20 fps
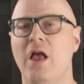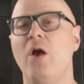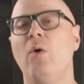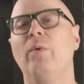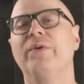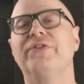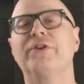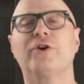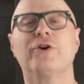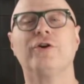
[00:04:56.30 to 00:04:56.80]

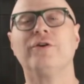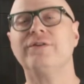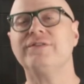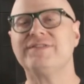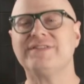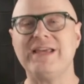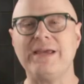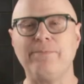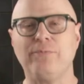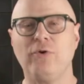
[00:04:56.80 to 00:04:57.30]
With the current
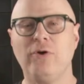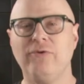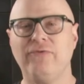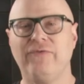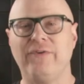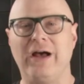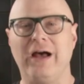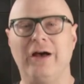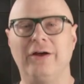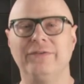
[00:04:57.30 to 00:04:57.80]
state
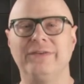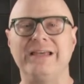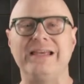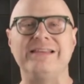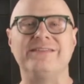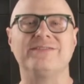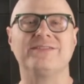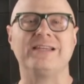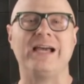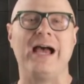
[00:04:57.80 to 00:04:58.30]
profiled,
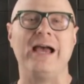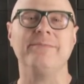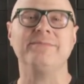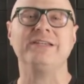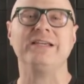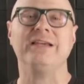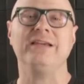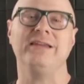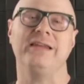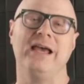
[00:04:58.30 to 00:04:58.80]
it's time
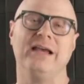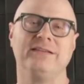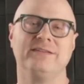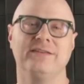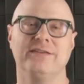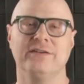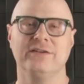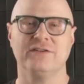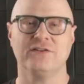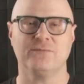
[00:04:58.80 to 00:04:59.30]
to connect to
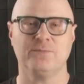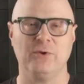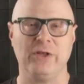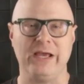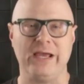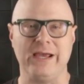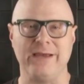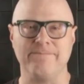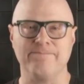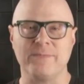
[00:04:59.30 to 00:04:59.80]
the
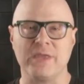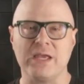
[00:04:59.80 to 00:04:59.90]
display.